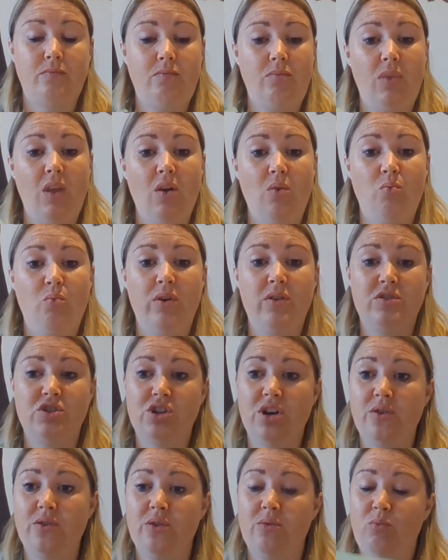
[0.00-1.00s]
We'd show
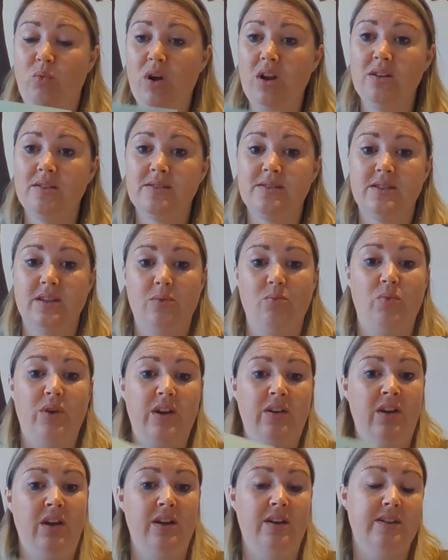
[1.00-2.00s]
them once, then we
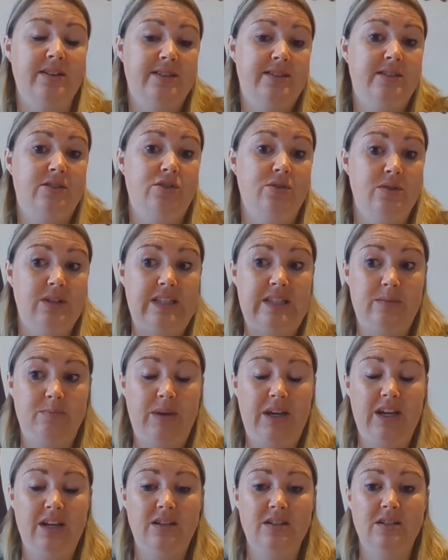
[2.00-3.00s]
do a speed
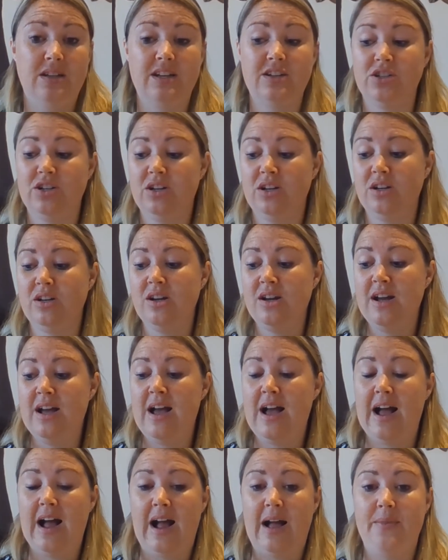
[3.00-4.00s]
session,
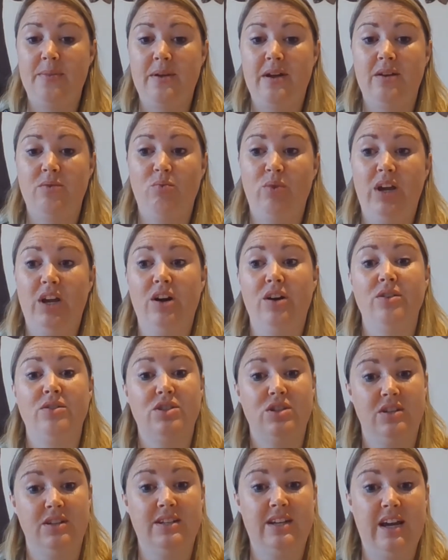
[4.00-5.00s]
and then we go to the
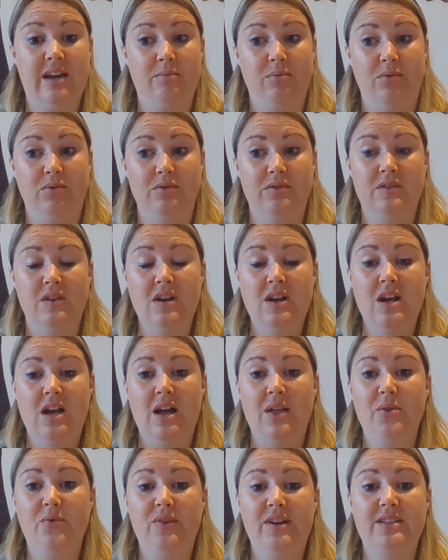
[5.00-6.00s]
tables. And the
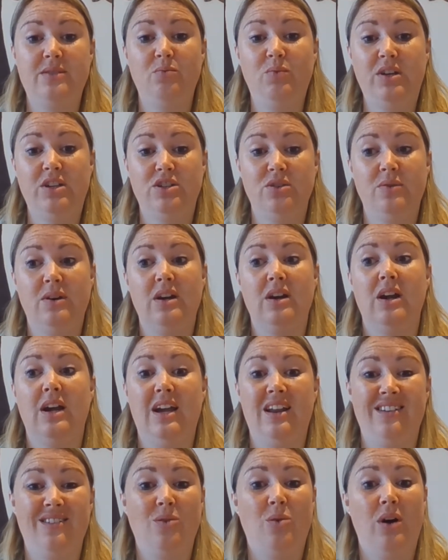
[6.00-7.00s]
reason we do it in
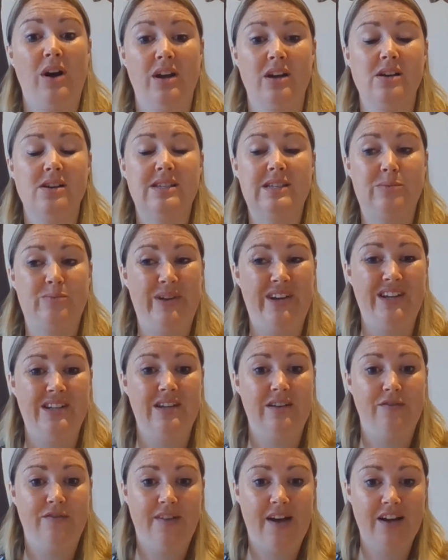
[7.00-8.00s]
quite a speedy
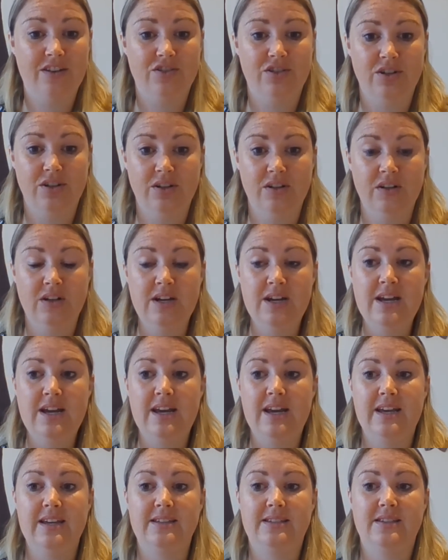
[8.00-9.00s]
fashion
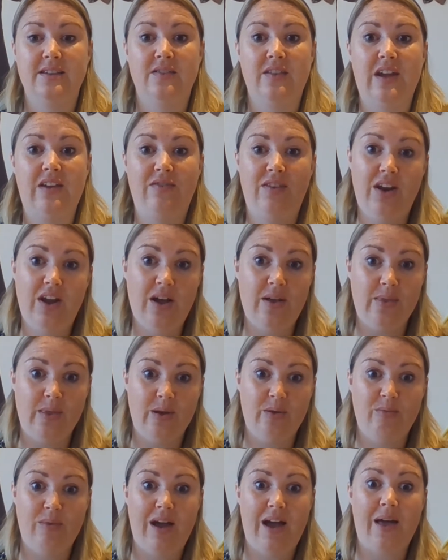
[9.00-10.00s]
is that they've learnt them
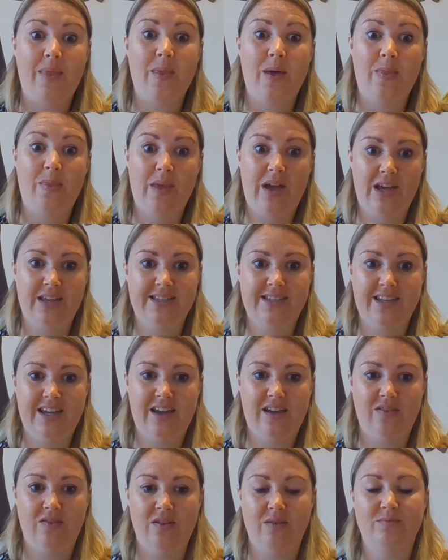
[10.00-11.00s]
and then they're seeing
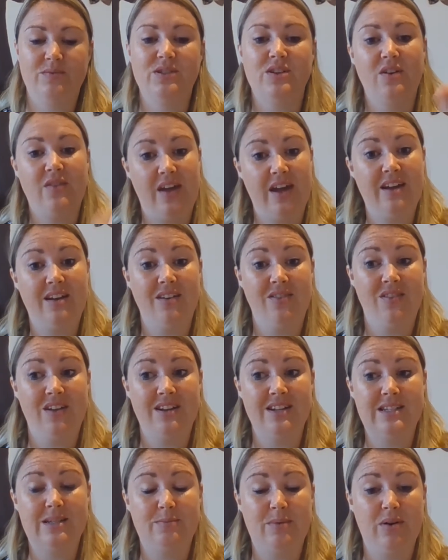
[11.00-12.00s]
them, so they can then
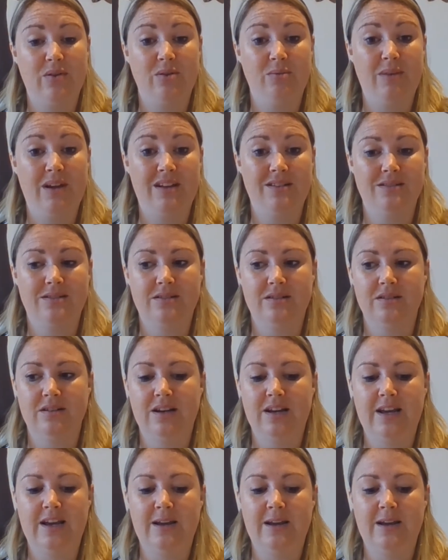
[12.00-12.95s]
spell them instantly.